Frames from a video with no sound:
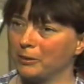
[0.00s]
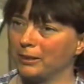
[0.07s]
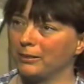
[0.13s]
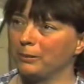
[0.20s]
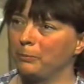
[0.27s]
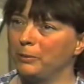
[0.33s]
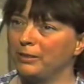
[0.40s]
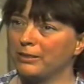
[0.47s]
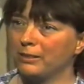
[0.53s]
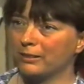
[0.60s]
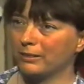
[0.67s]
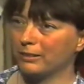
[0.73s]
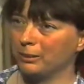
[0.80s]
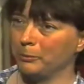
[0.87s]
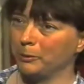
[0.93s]
that the
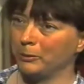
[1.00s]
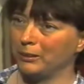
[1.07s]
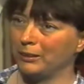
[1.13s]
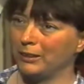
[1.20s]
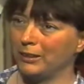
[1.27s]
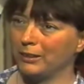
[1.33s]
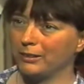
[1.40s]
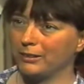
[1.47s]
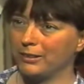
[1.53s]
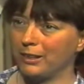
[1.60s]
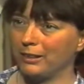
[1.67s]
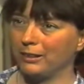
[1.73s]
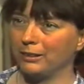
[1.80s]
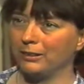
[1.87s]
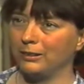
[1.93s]
business community has
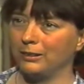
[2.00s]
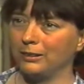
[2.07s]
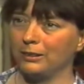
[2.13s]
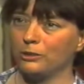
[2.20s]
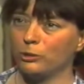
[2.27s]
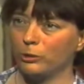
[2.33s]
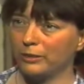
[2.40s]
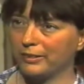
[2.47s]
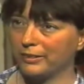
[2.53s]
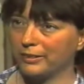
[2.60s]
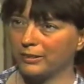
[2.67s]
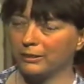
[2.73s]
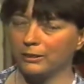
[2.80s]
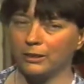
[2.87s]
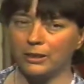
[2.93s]
taken an interest
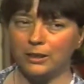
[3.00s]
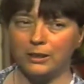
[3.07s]
in